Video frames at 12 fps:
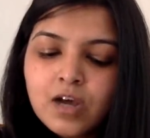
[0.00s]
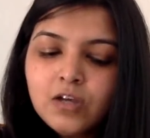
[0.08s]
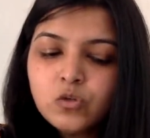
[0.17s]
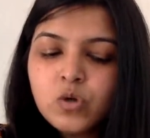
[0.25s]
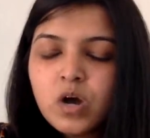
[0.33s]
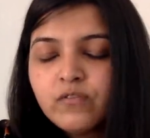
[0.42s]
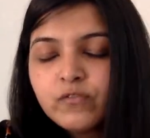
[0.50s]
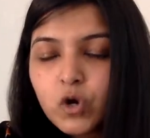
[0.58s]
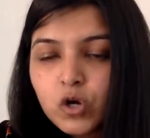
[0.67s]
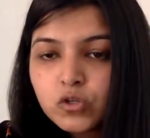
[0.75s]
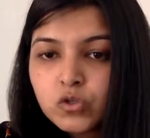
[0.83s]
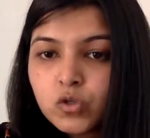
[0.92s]
So of
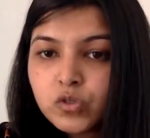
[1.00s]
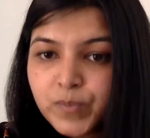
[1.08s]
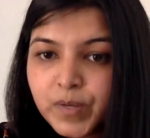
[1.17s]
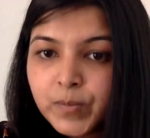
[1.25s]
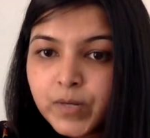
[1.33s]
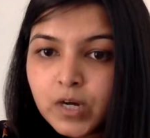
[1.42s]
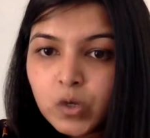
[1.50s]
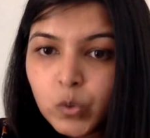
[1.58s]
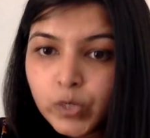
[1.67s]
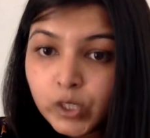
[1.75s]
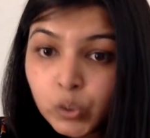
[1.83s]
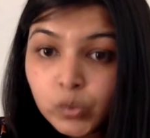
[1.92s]
course those people are
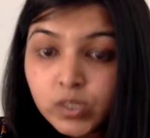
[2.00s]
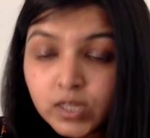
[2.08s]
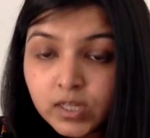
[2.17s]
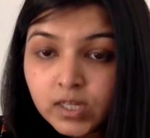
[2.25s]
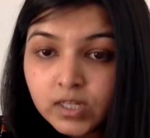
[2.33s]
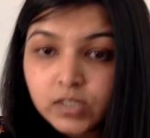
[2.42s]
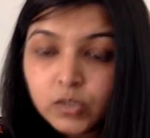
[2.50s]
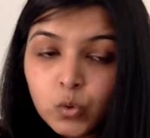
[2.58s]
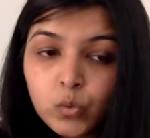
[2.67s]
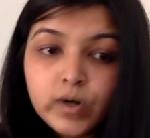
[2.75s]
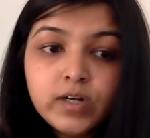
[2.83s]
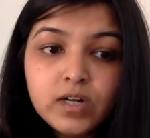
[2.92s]
going to think that the
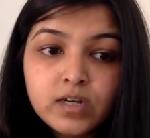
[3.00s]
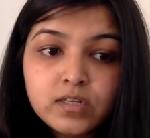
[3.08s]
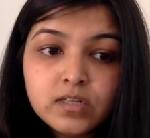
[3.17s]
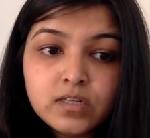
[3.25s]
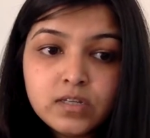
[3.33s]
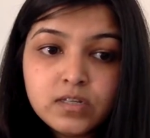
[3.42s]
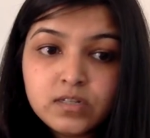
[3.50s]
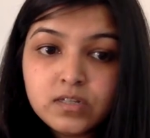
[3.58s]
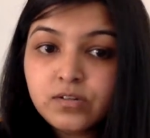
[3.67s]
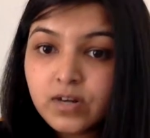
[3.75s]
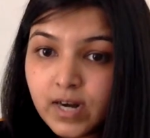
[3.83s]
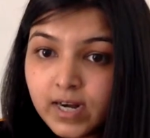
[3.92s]
covert narcissist
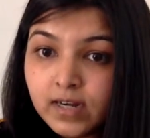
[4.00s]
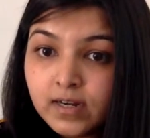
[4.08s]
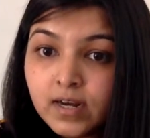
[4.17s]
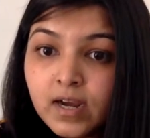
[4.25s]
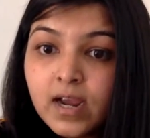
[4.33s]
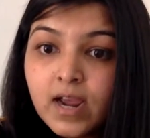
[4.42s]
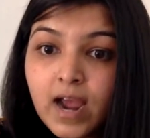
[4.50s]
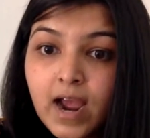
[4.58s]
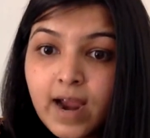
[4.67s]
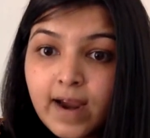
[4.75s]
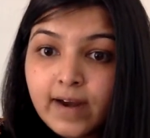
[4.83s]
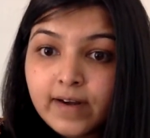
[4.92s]
is right,
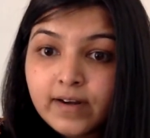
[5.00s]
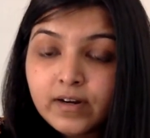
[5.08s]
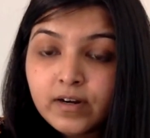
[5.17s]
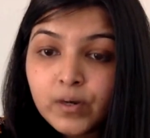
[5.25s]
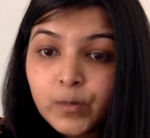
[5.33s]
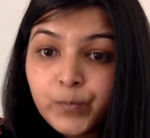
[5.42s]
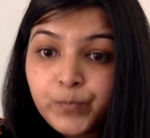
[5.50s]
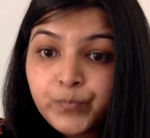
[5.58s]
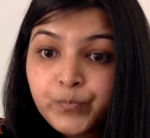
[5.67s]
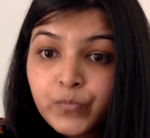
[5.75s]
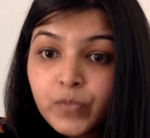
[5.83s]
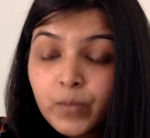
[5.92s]
and
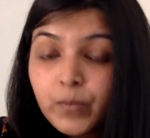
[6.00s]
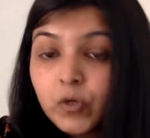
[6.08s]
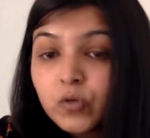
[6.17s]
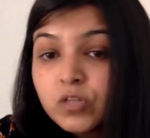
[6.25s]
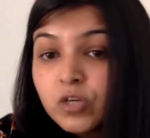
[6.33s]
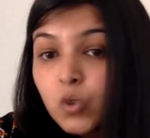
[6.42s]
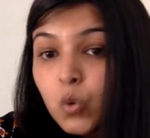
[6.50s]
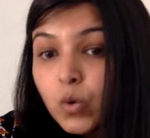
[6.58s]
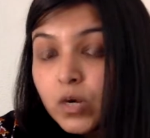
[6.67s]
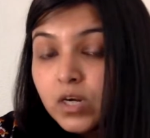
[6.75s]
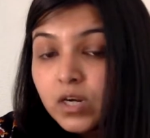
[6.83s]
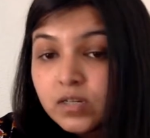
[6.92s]
because the covert
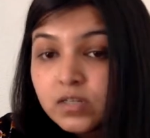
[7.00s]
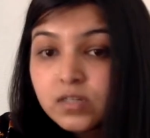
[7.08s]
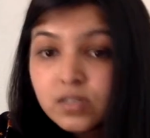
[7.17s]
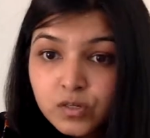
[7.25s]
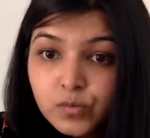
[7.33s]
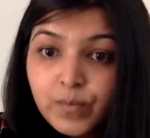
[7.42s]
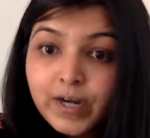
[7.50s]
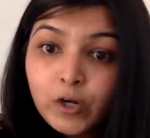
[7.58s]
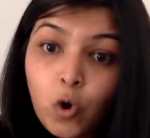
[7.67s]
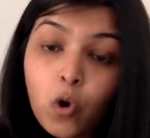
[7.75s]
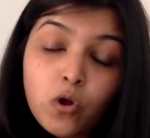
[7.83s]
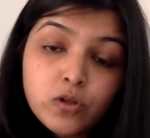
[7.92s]
narcissist might
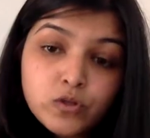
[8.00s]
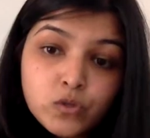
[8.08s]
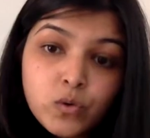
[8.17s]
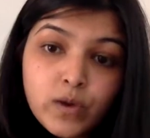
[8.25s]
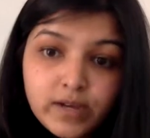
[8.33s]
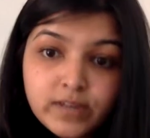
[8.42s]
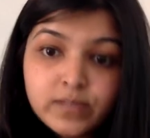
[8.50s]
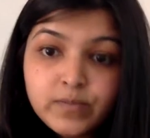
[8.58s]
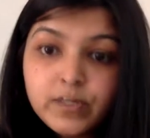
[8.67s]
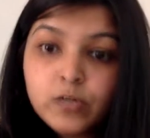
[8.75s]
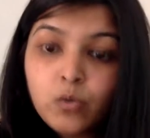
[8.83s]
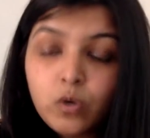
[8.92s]
also
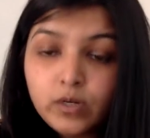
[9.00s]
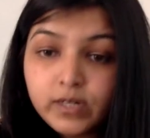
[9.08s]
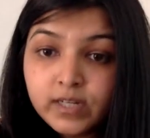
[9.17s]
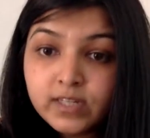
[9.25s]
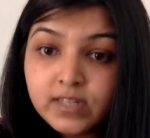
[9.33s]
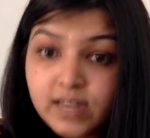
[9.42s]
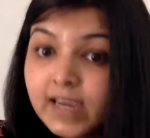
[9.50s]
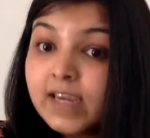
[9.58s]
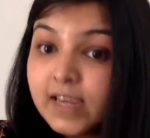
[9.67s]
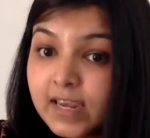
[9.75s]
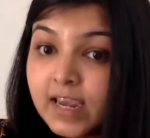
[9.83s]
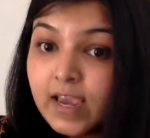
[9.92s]
exhibit qualities
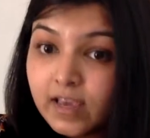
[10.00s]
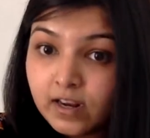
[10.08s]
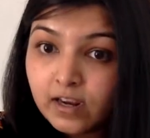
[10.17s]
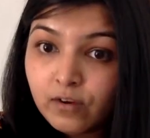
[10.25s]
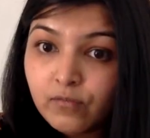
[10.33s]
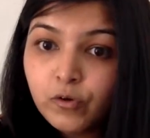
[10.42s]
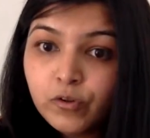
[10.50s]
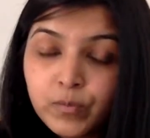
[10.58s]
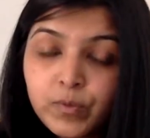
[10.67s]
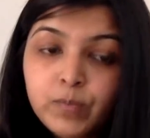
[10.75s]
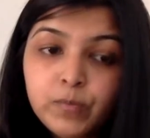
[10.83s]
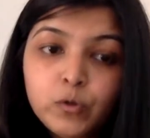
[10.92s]
like caring for the
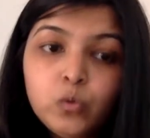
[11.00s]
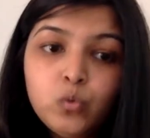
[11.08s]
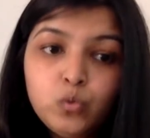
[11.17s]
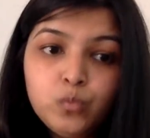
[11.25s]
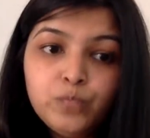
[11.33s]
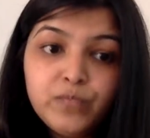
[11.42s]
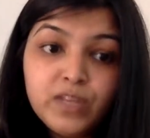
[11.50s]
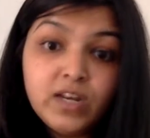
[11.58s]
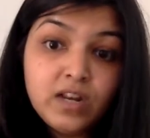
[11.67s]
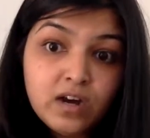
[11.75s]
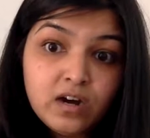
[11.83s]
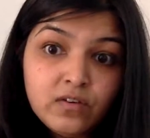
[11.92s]
people whom they
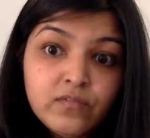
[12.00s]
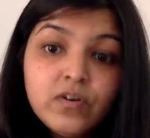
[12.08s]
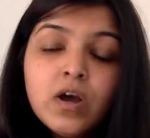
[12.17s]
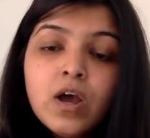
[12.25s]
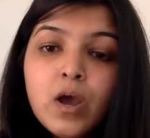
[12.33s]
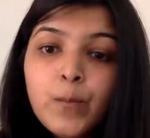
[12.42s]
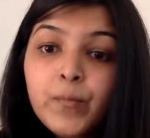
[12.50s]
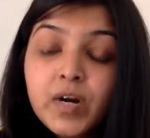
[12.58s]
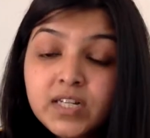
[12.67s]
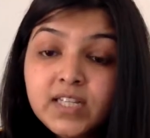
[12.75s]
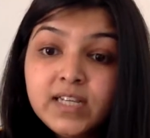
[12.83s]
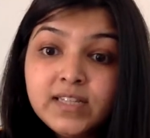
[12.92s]
love,
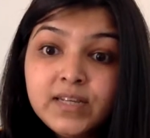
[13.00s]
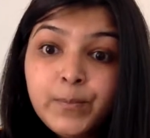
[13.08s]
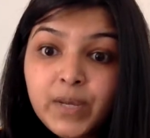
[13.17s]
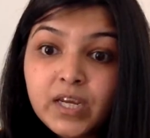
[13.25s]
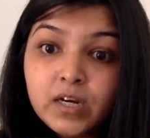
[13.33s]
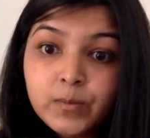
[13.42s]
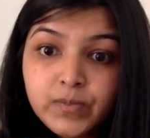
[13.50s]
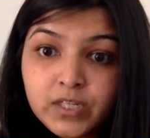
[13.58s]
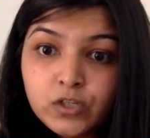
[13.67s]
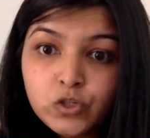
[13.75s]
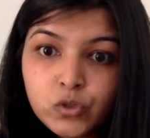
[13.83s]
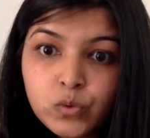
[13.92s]
but then they make up
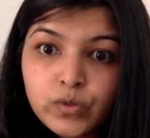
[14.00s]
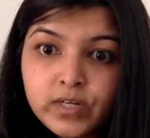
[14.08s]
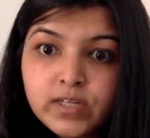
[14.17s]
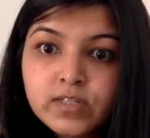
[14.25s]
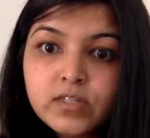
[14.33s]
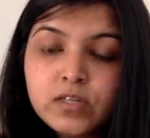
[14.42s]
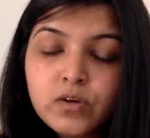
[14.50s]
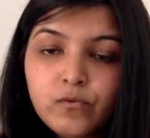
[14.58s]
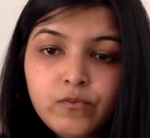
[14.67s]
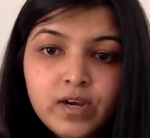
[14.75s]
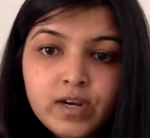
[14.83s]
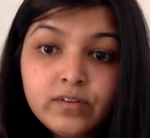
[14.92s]
these stories
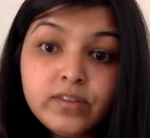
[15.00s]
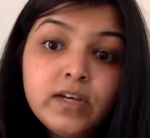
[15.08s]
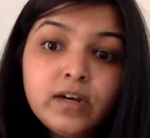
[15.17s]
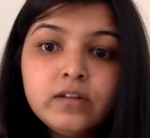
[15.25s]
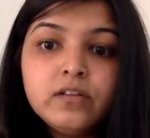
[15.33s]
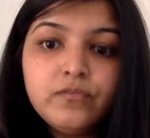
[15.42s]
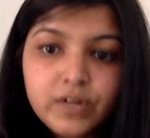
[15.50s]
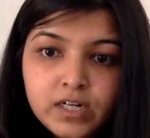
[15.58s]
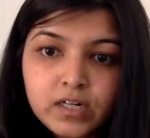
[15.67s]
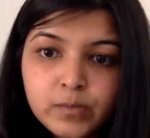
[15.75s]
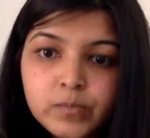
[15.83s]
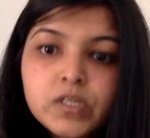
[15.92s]
where they are the
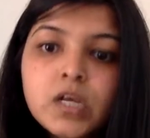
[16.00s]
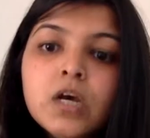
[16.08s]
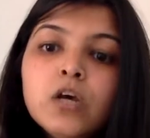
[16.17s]
victims.